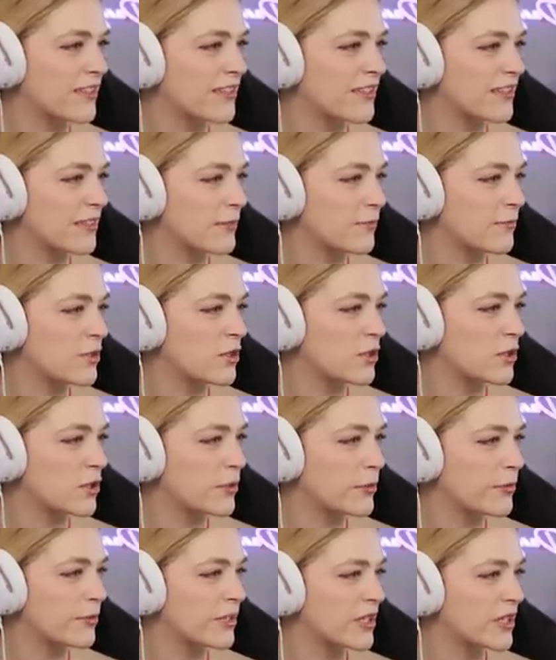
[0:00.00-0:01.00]

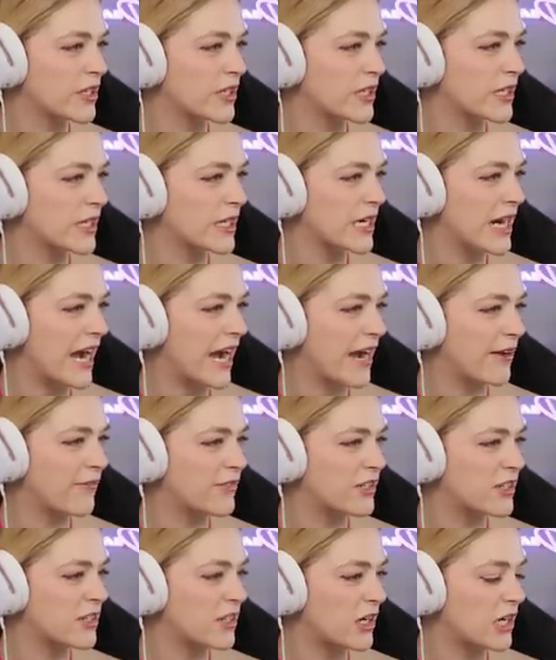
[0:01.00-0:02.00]
SimTuber
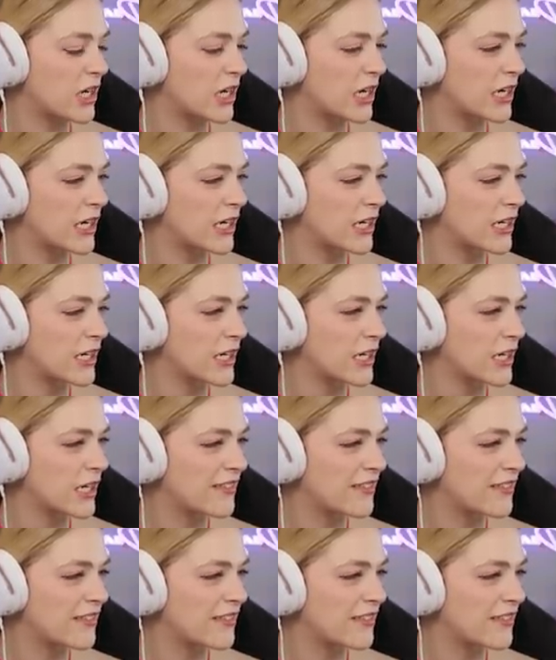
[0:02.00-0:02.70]
avatar